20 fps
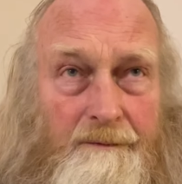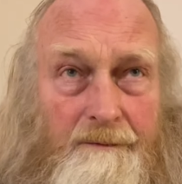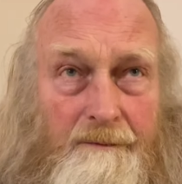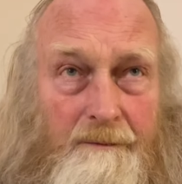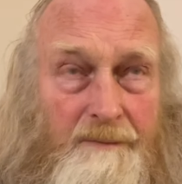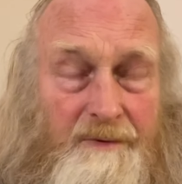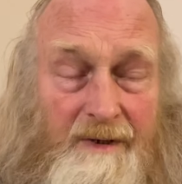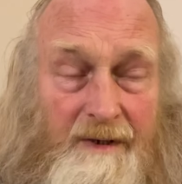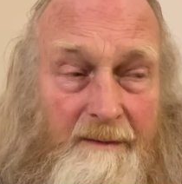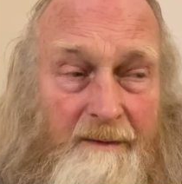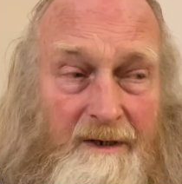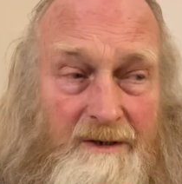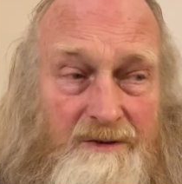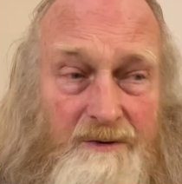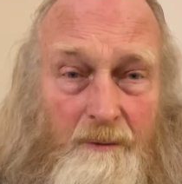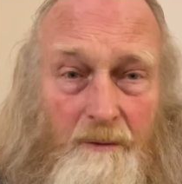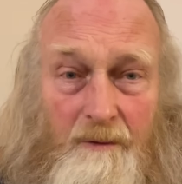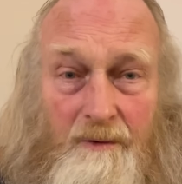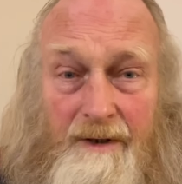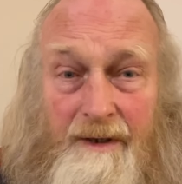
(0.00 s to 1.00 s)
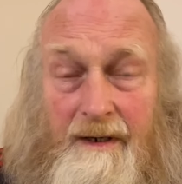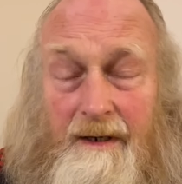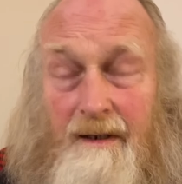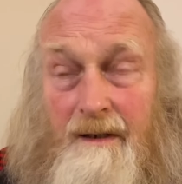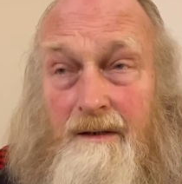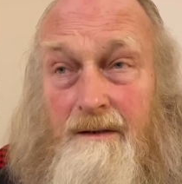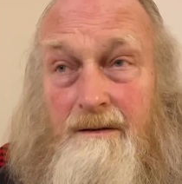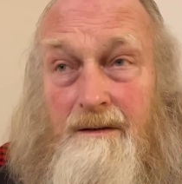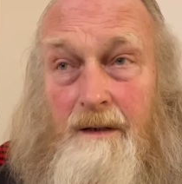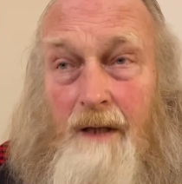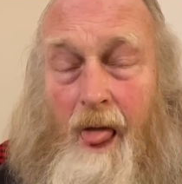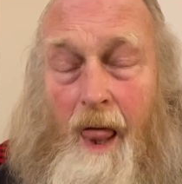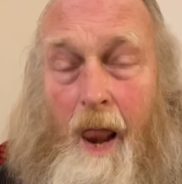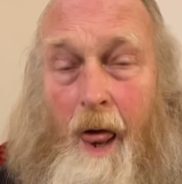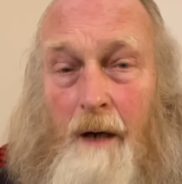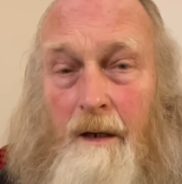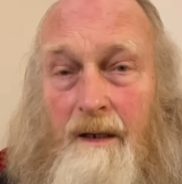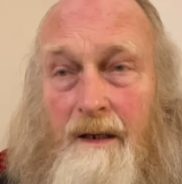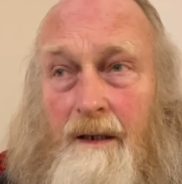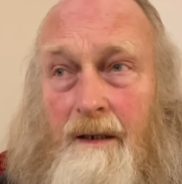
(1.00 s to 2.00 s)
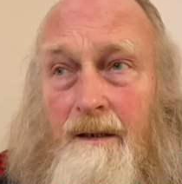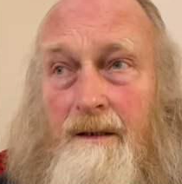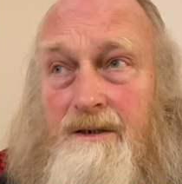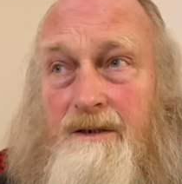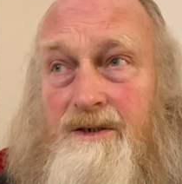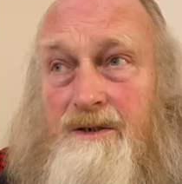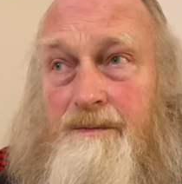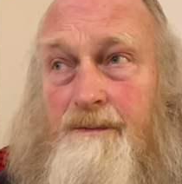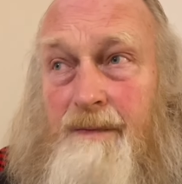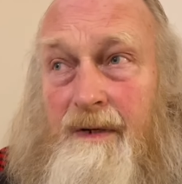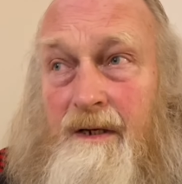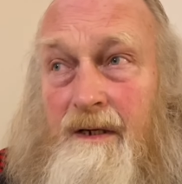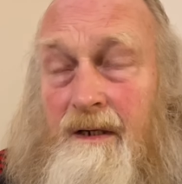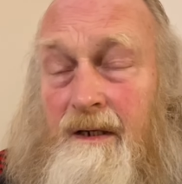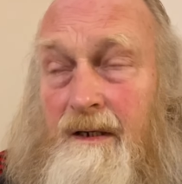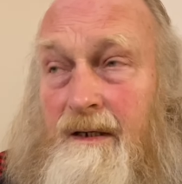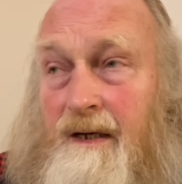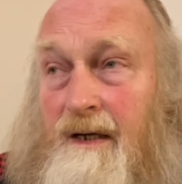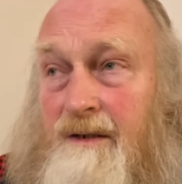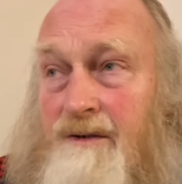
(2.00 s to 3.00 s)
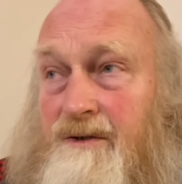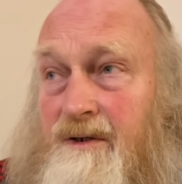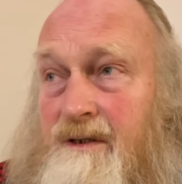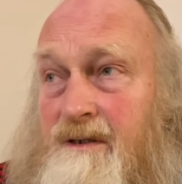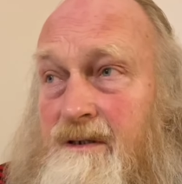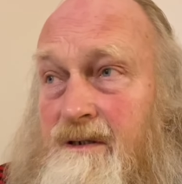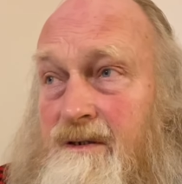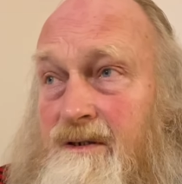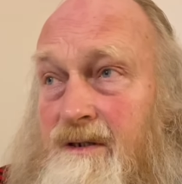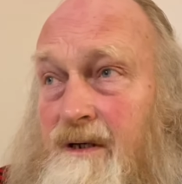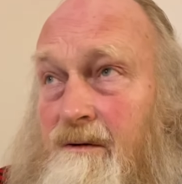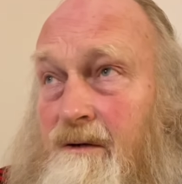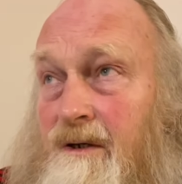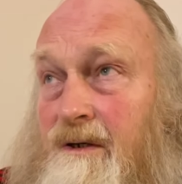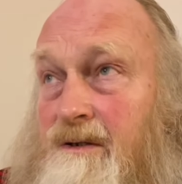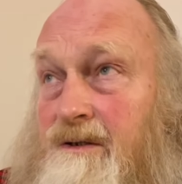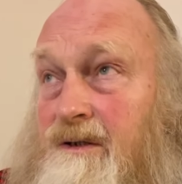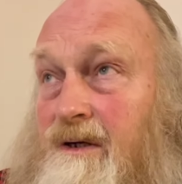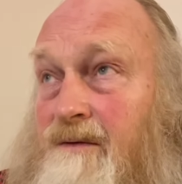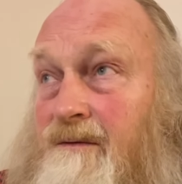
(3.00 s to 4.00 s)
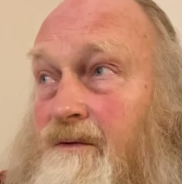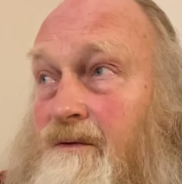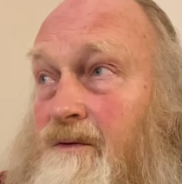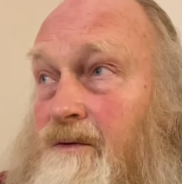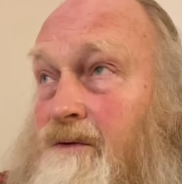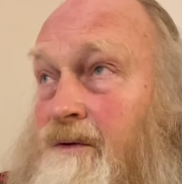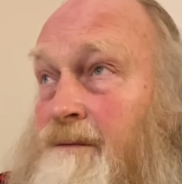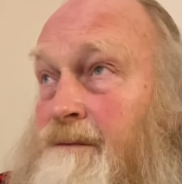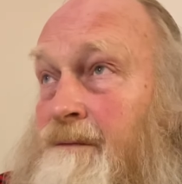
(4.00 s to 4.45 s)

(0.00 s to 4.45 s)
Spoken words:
pretty much all the English-speaking countries and so on and so forth.